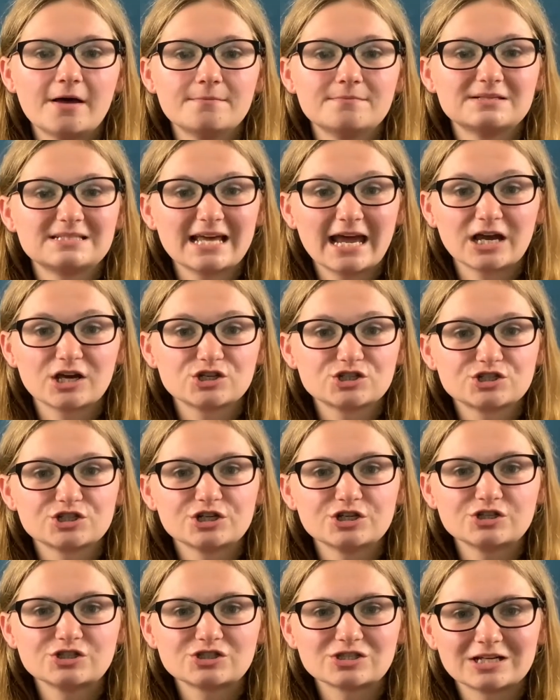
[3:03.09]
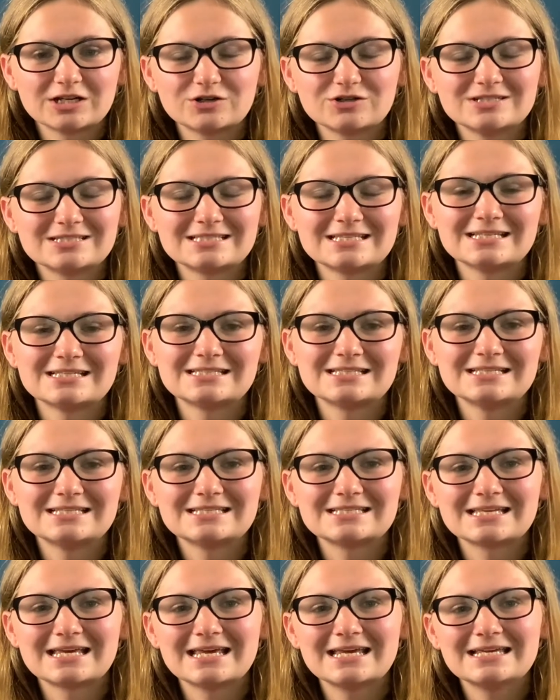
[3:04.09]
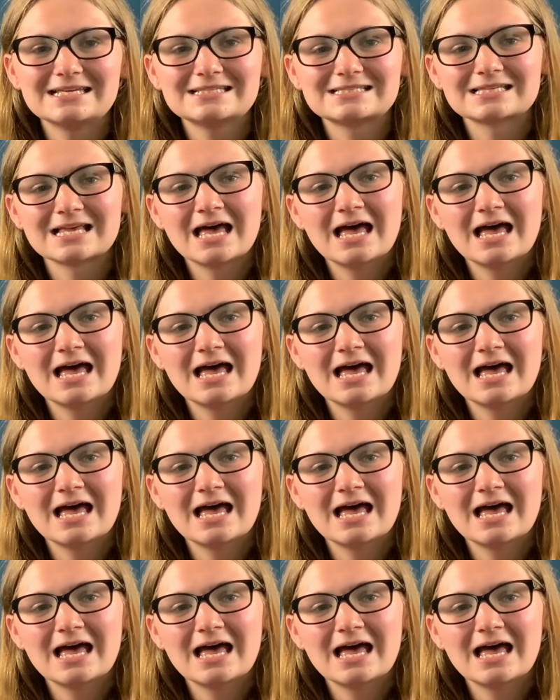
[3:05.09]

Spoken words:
textures and consistencies,